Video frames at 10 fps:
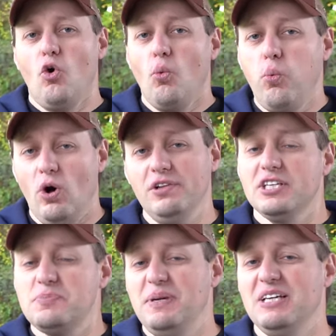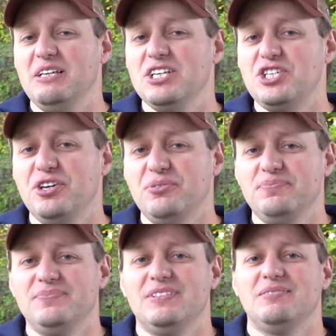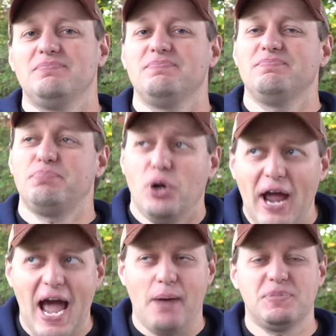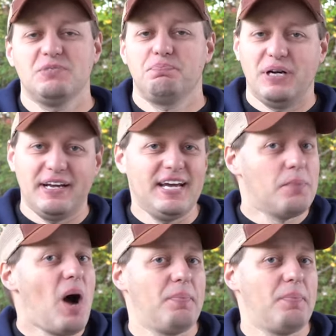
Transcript: Will this be an issue? Perhaps, but I am